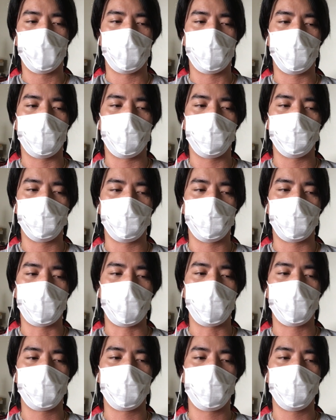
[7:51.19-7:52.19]
Um,
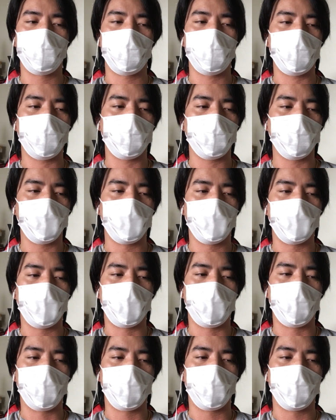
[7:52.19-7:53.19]
I learned that
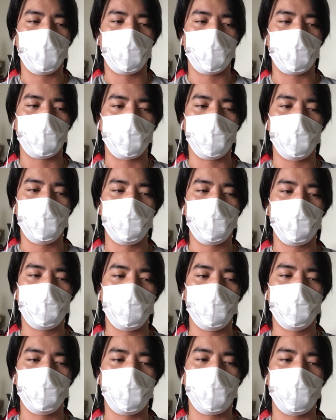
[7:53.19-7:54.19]
for you
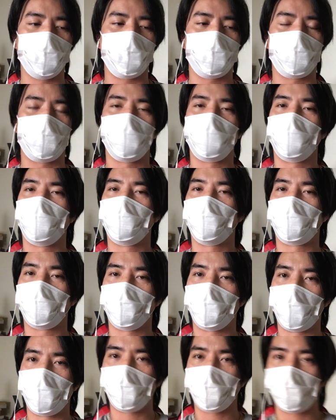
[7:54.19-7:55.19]
to get
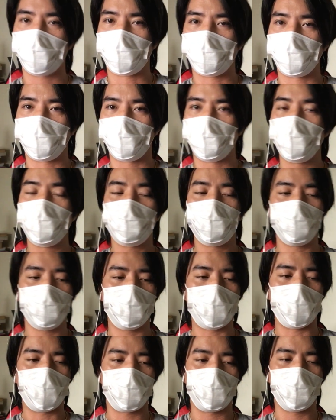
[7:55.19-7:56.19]
promoted on the
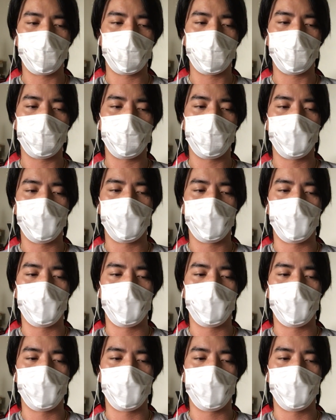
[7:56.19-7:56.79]
YouTube algorithm,